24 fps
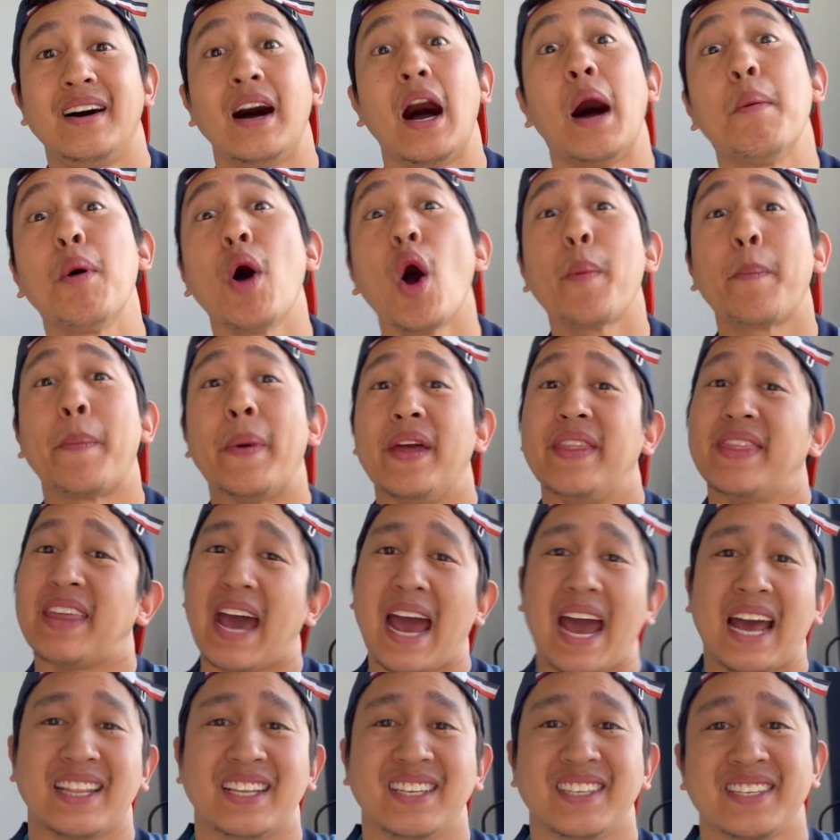I'm hoping
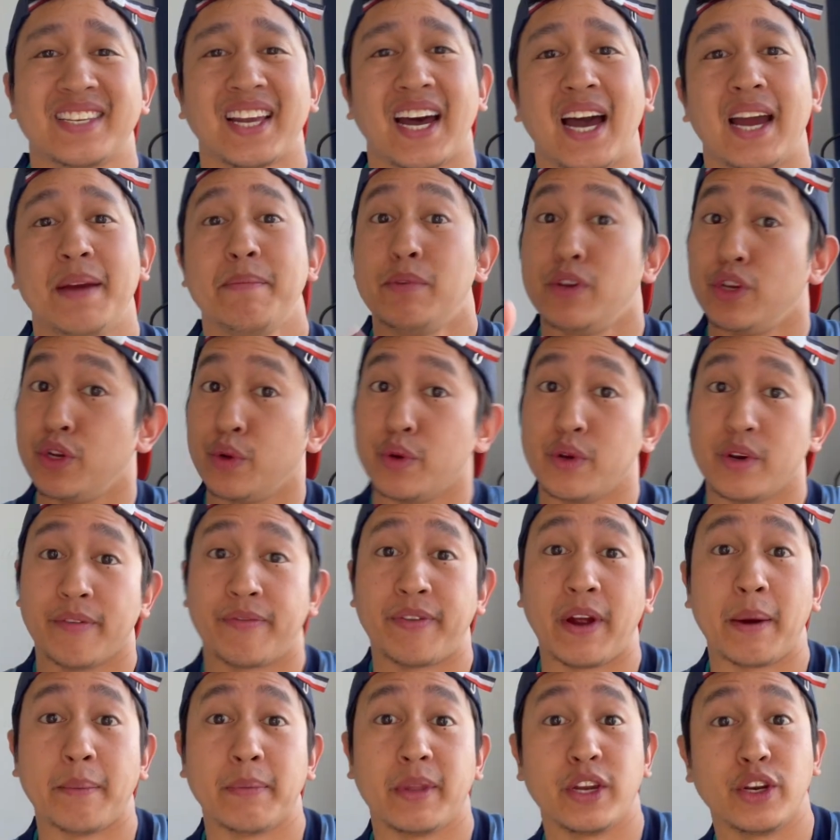that at this time, you and your
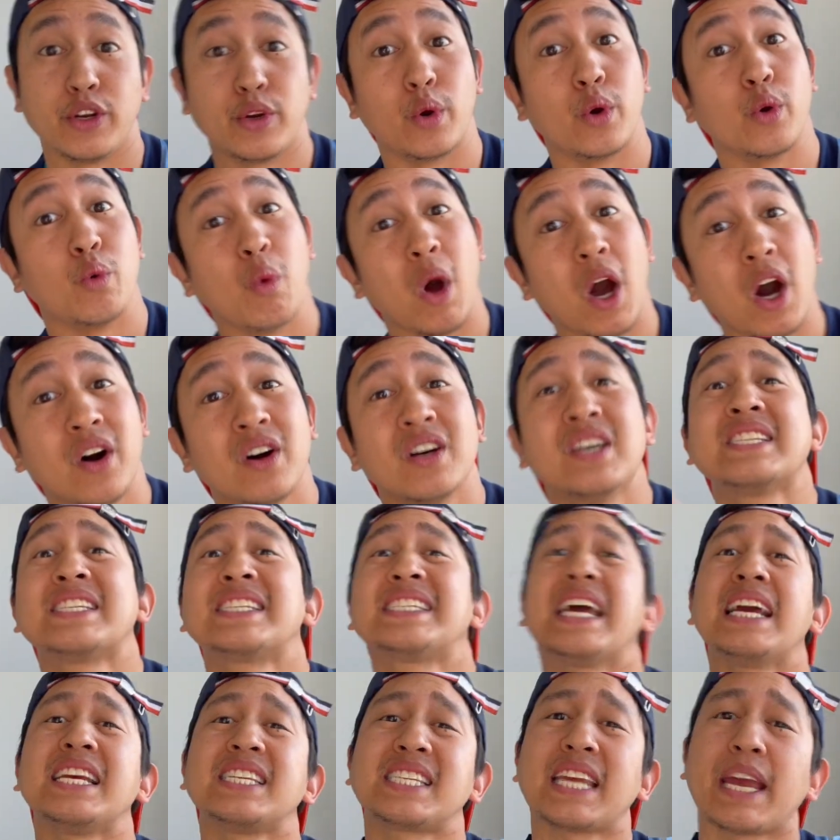family are doing well,
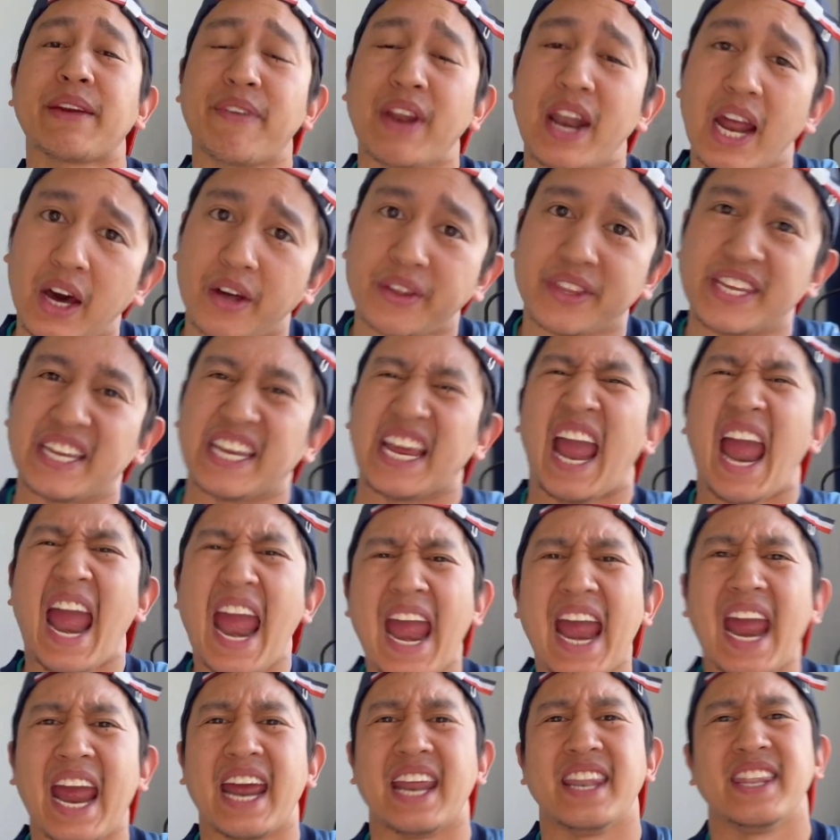staying safe and healthy,
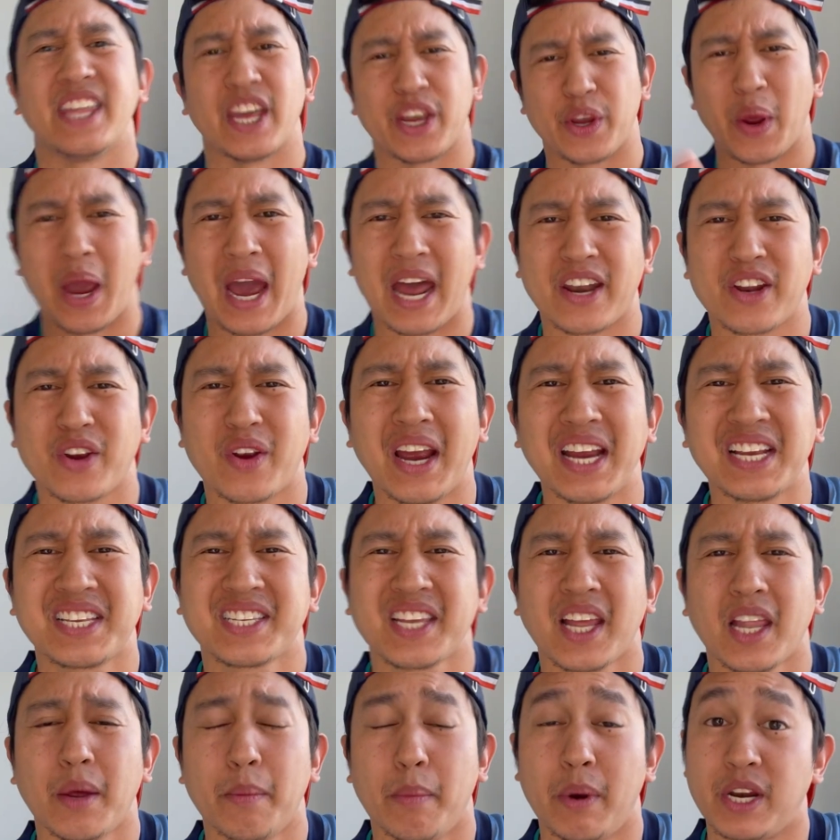and that you had a great
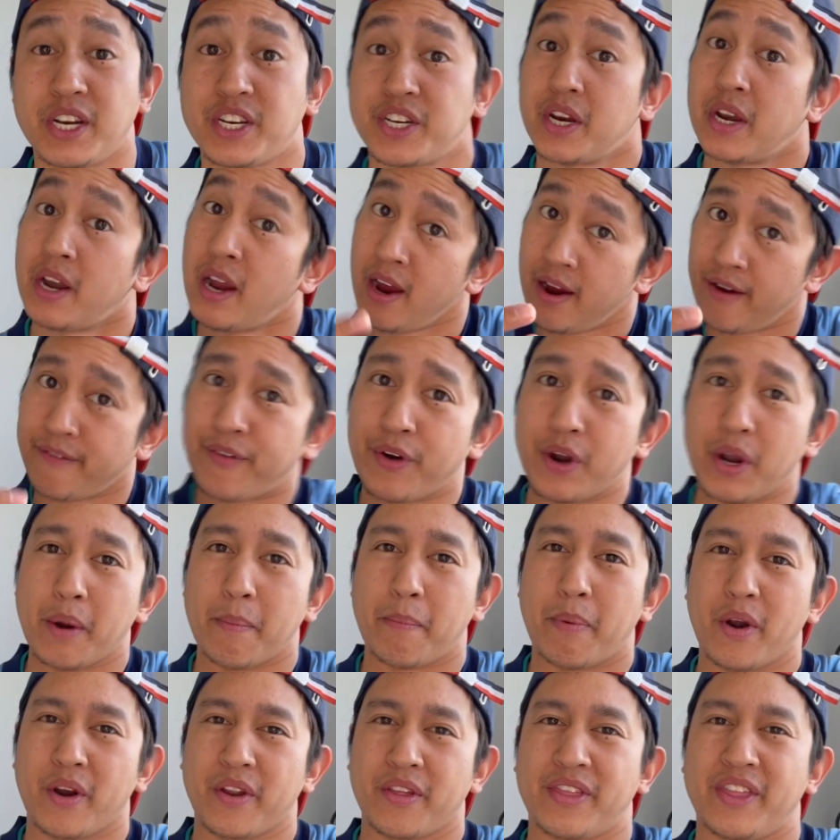celebration for your
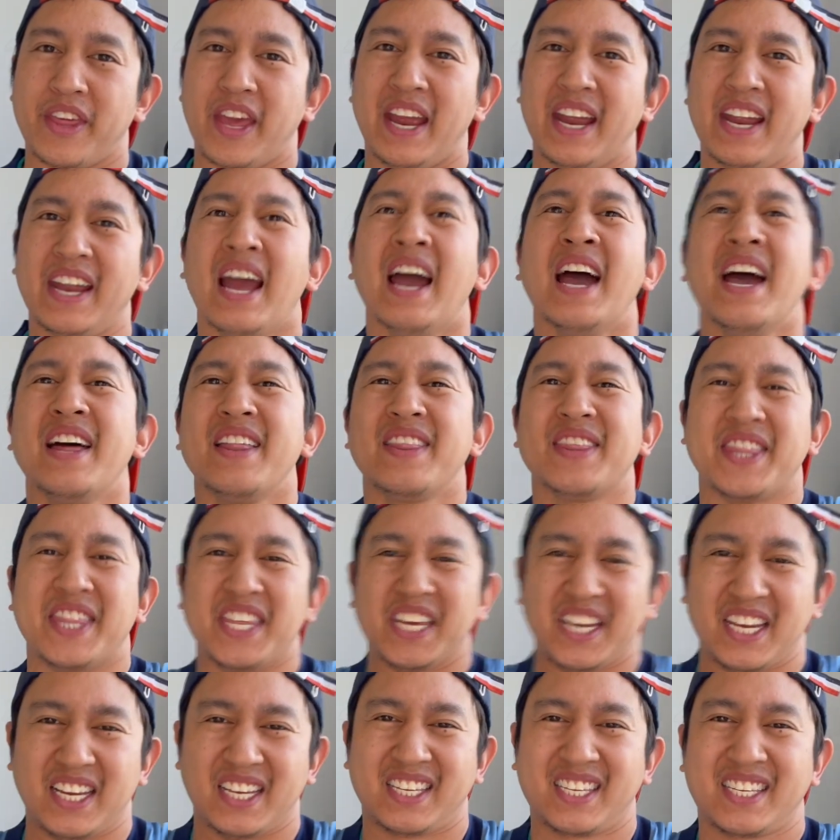birthday
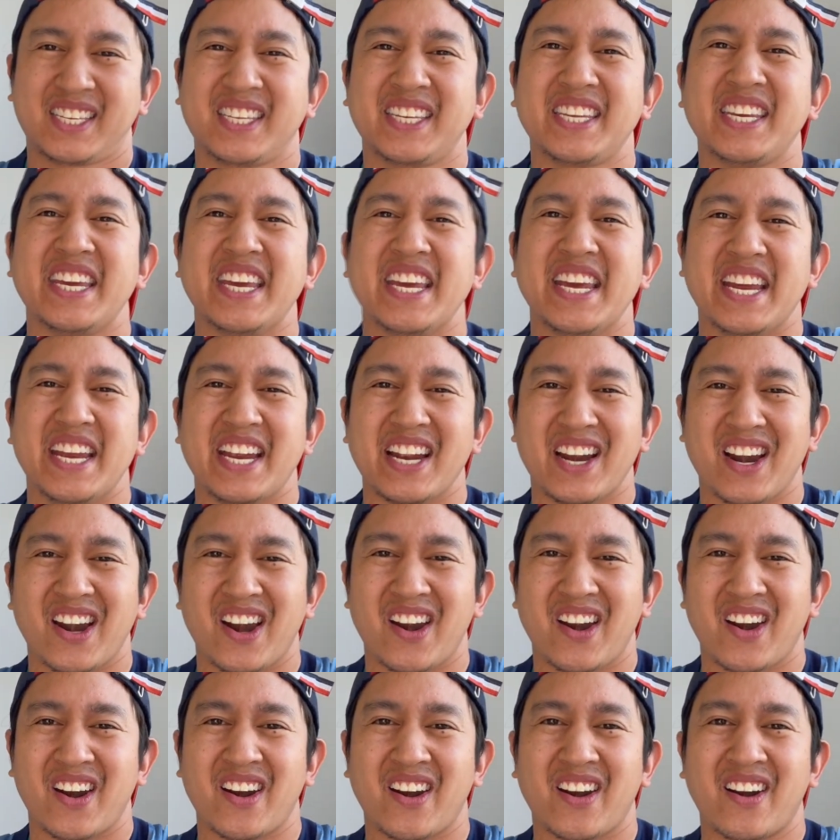this
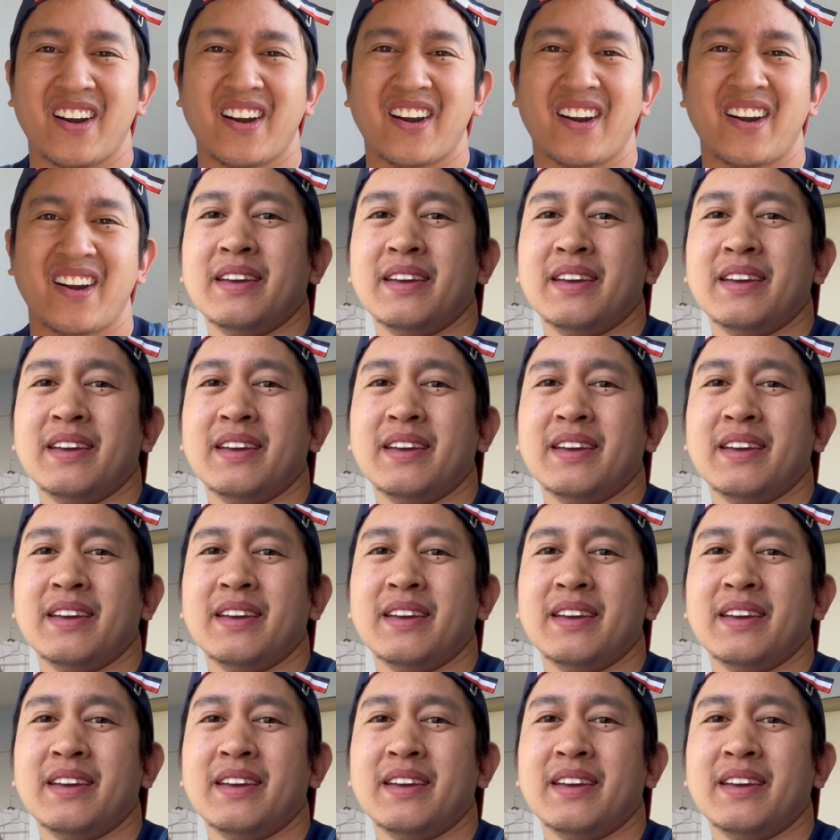year.